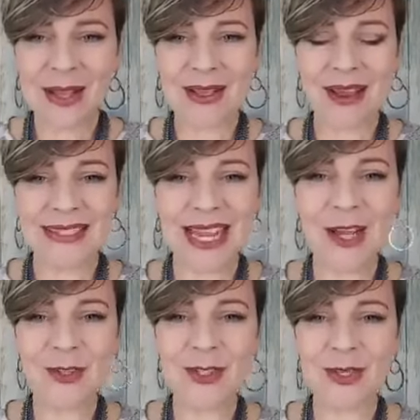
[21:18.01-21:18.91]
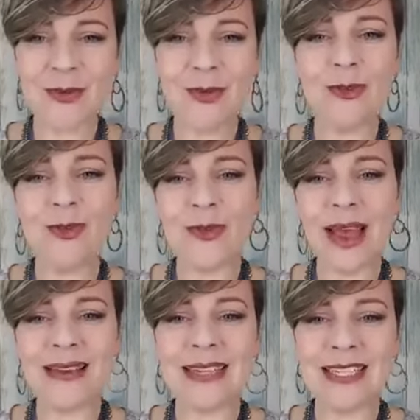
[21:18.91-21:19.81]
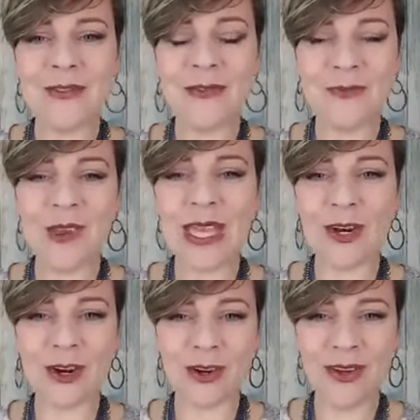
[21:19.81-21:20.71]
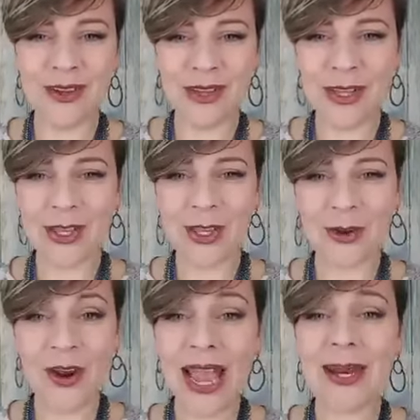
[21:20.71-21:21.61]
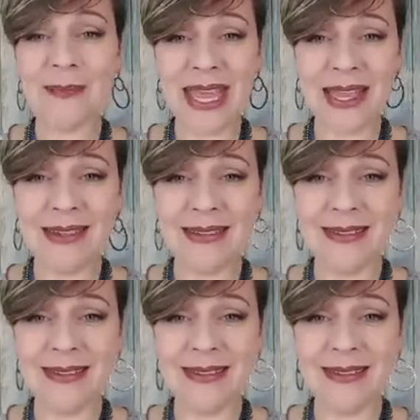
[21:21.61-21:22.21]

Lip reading: God tells you you do not need to fear your enemy.